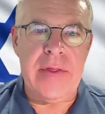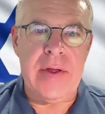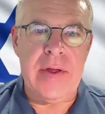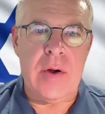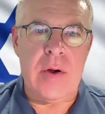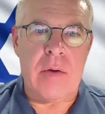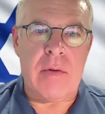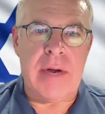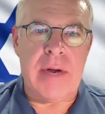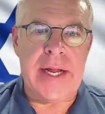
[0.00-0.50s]

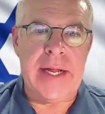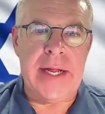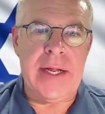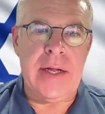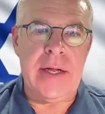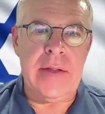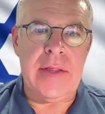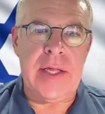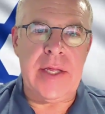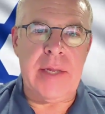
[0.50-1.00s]

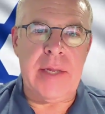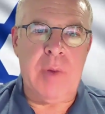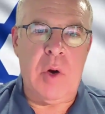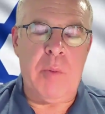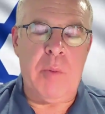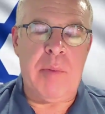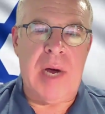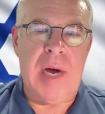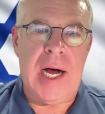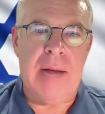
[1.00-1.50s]
the
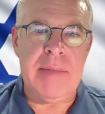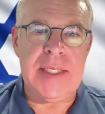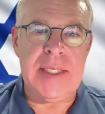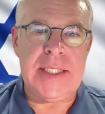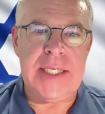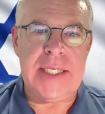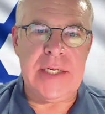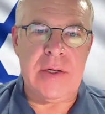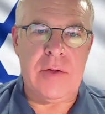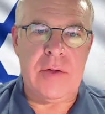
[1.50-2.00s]

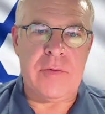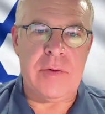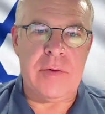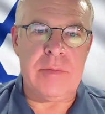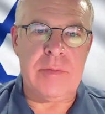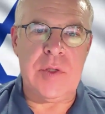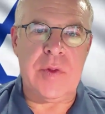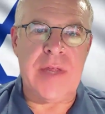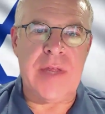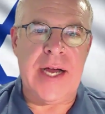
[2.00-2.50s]
Obama deal
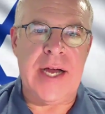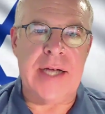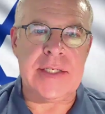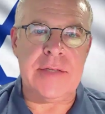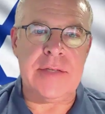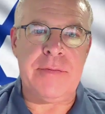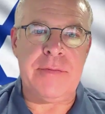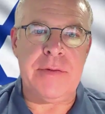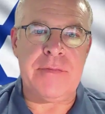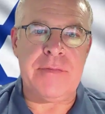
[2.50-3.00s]
from
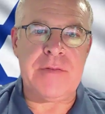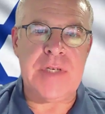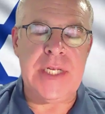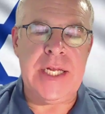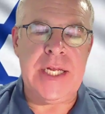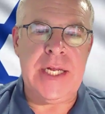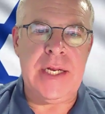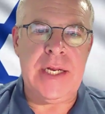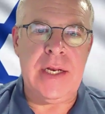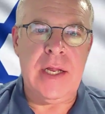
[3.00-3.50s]

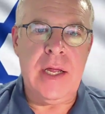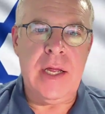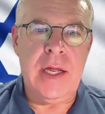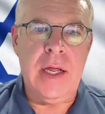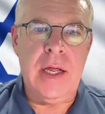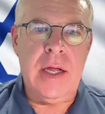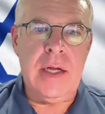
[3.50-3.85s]
2015,